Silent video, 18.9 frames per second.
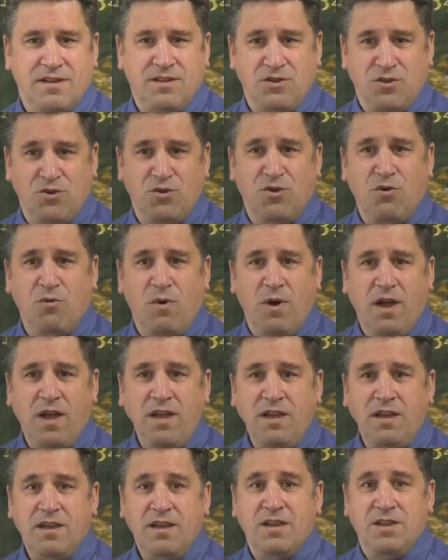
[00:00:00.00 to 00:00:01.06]
You know
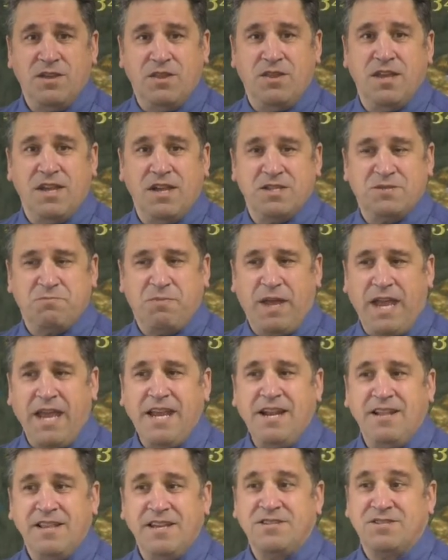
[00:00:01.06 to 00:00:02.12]
why? You think it's
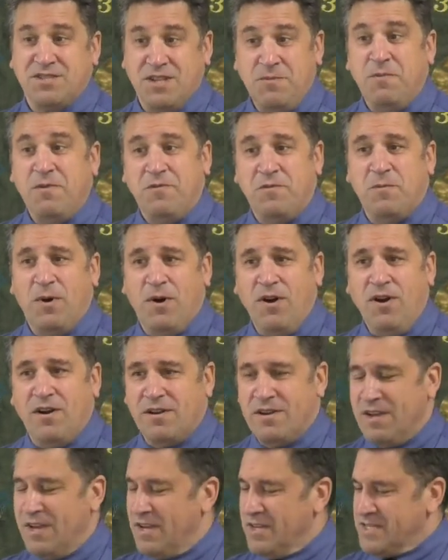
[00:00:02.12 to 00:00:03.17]
painless? Some of them are.
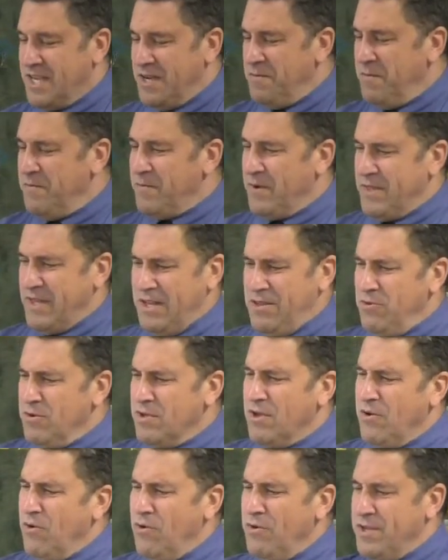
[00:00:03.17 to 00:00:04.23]
Some of them are, they
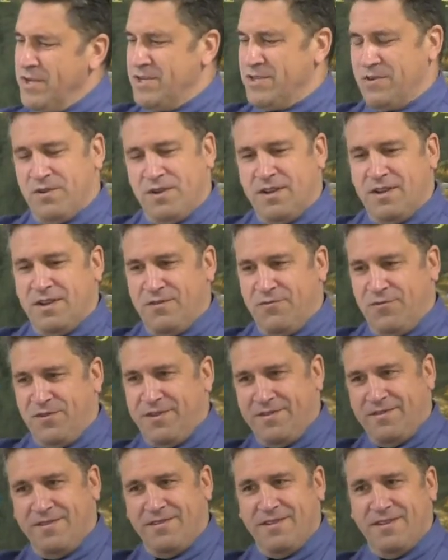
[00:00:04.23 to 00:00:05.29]
looked, oh, there's.
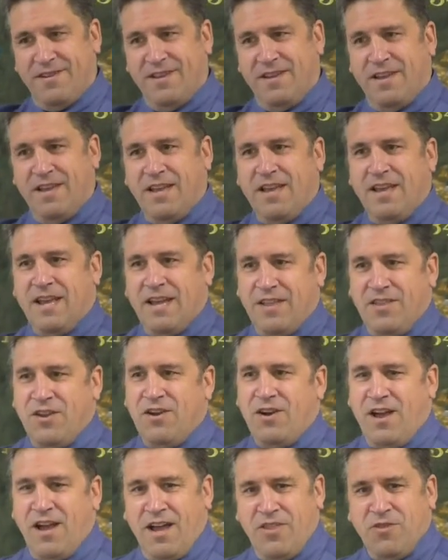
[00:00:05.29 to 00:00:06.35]
And
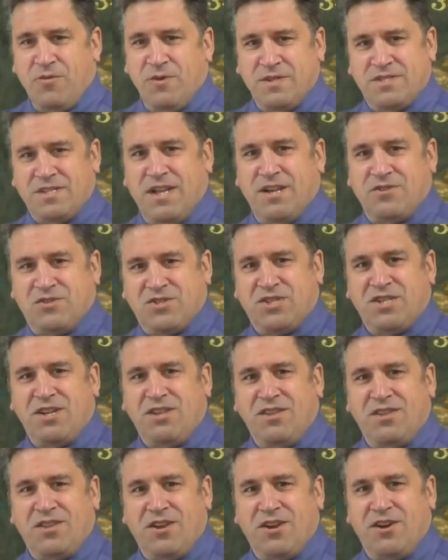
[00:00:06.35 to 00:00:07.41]
there are other ones that are
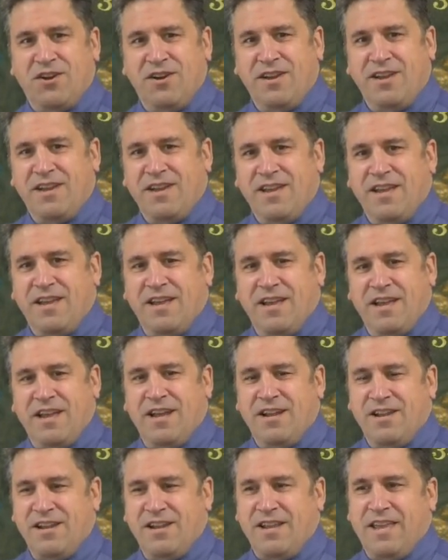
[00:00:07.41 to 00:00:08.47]
sitting there,
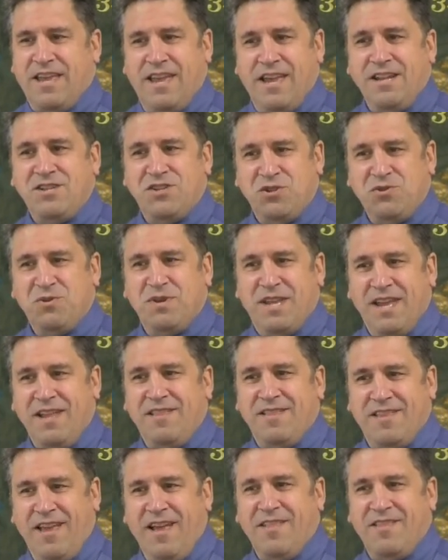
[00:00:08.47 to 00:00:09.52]
and can't you
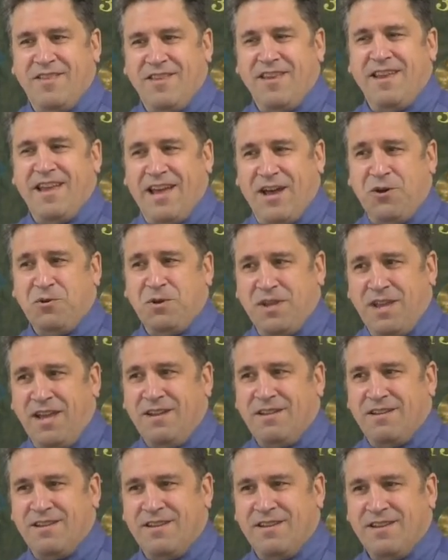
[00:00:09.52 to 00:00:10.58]
get that thing out
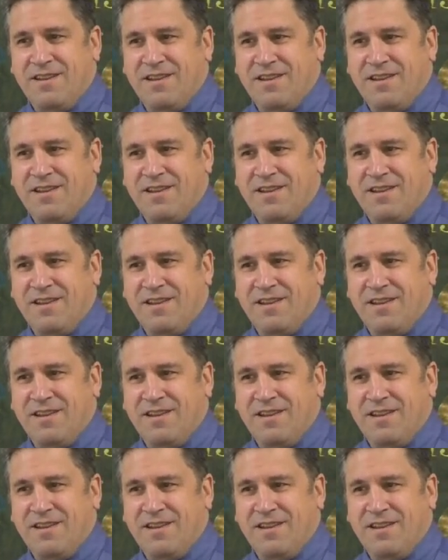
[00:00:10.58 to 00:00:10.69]
yet?